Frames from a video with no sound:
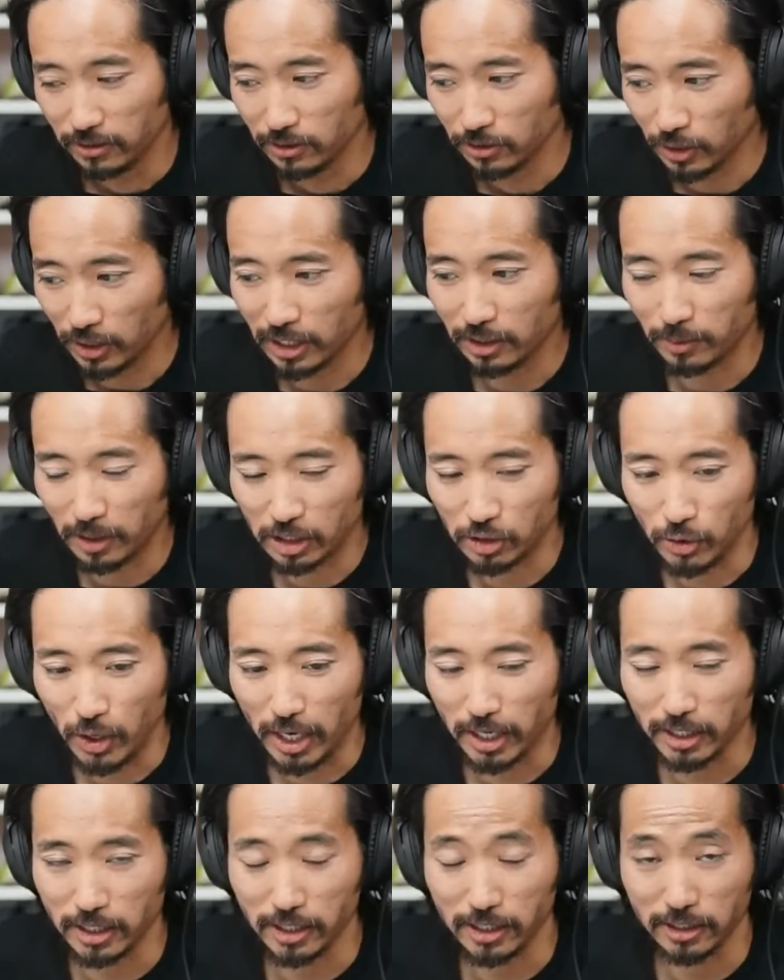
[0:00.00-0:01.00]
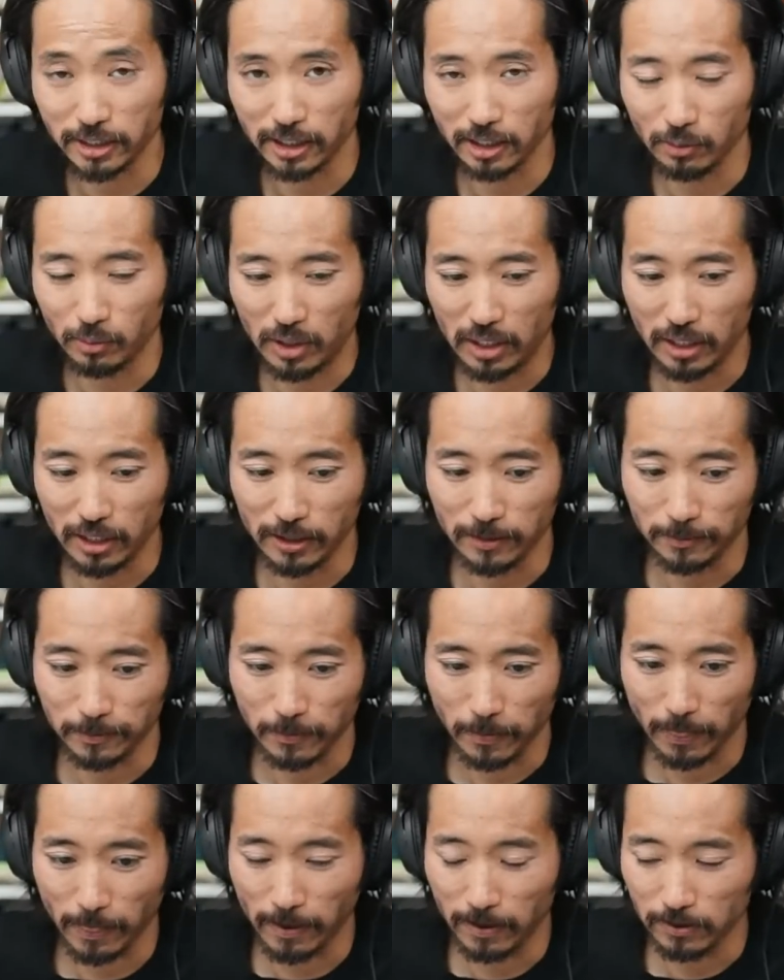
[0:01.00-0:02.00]
So I think my strategy is going to be
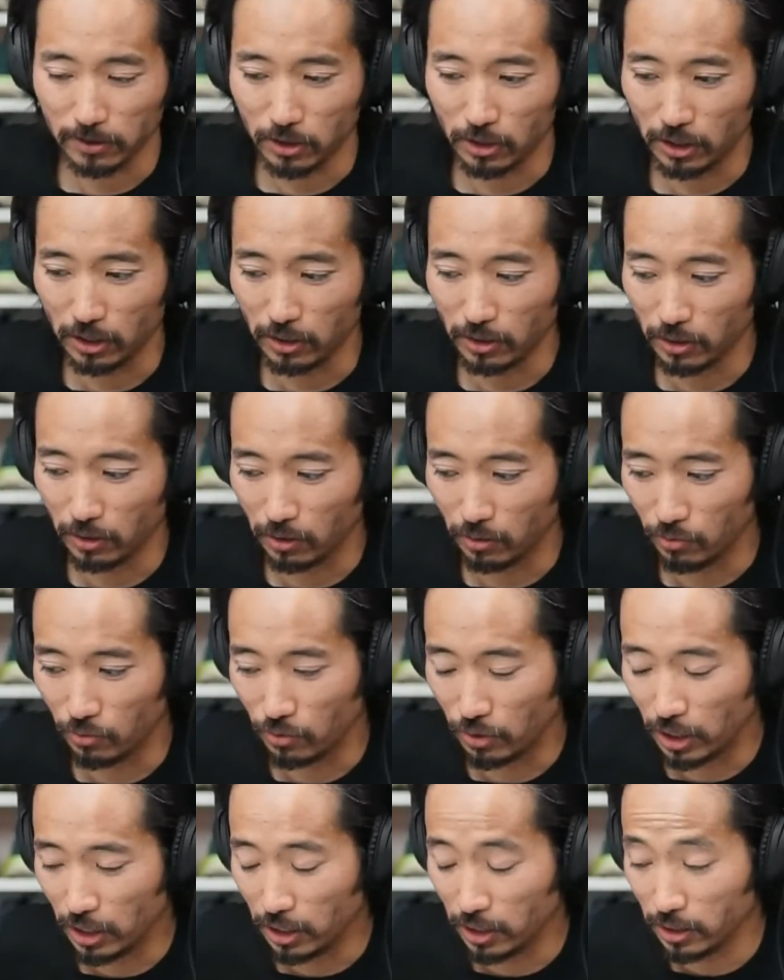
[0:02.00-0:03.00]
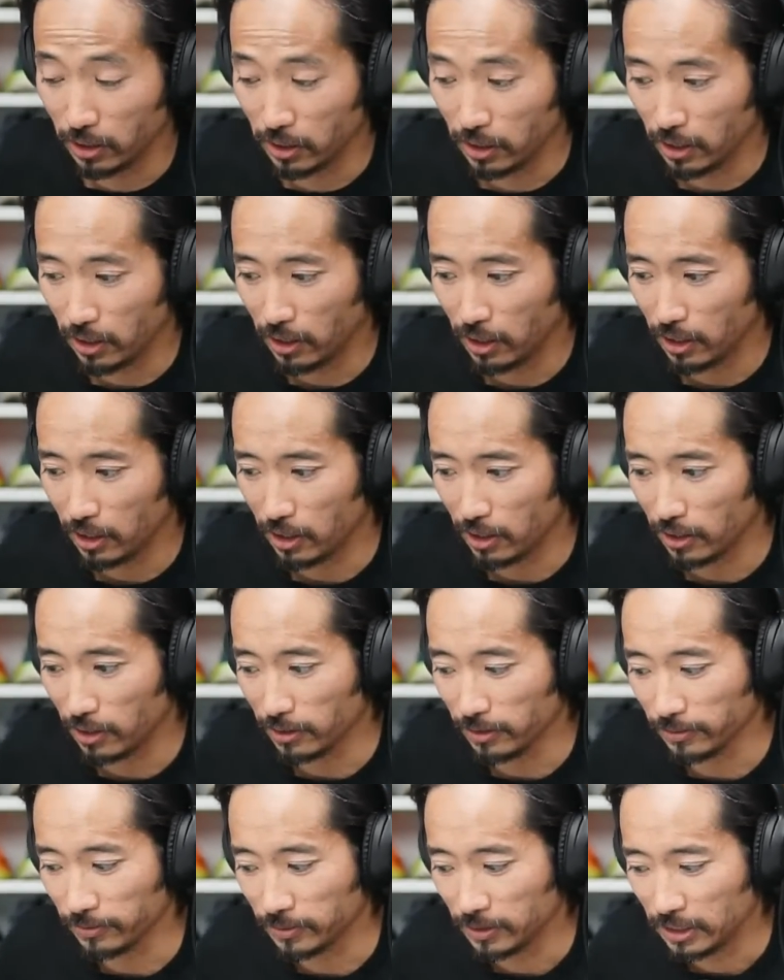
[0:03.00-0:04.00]
to run
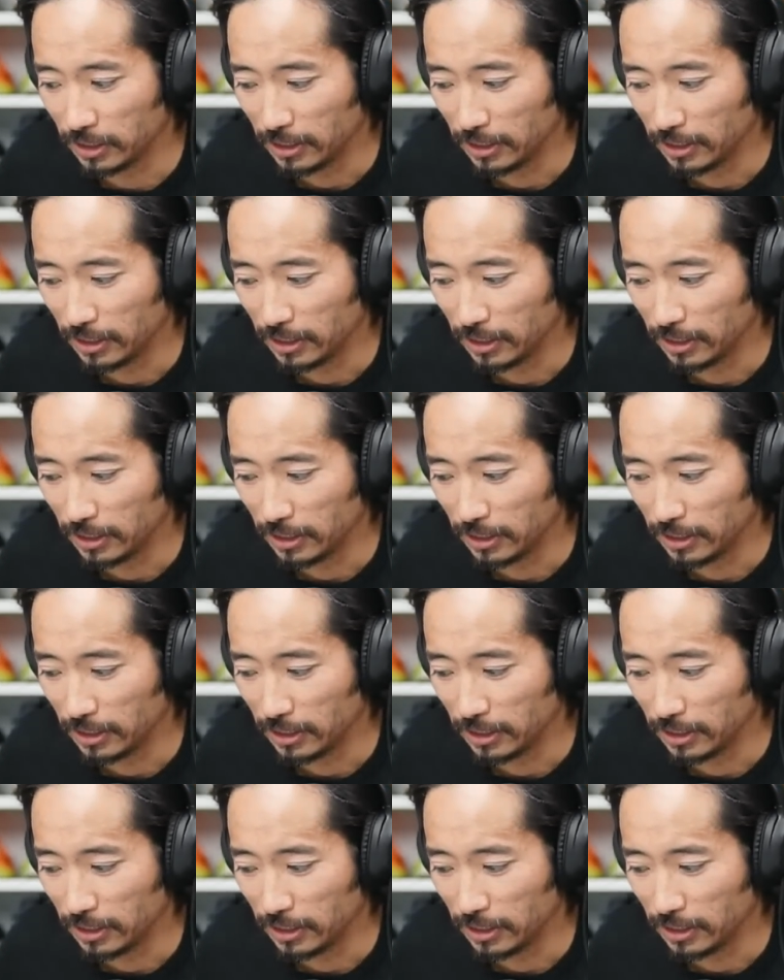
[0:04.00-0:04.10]
uh,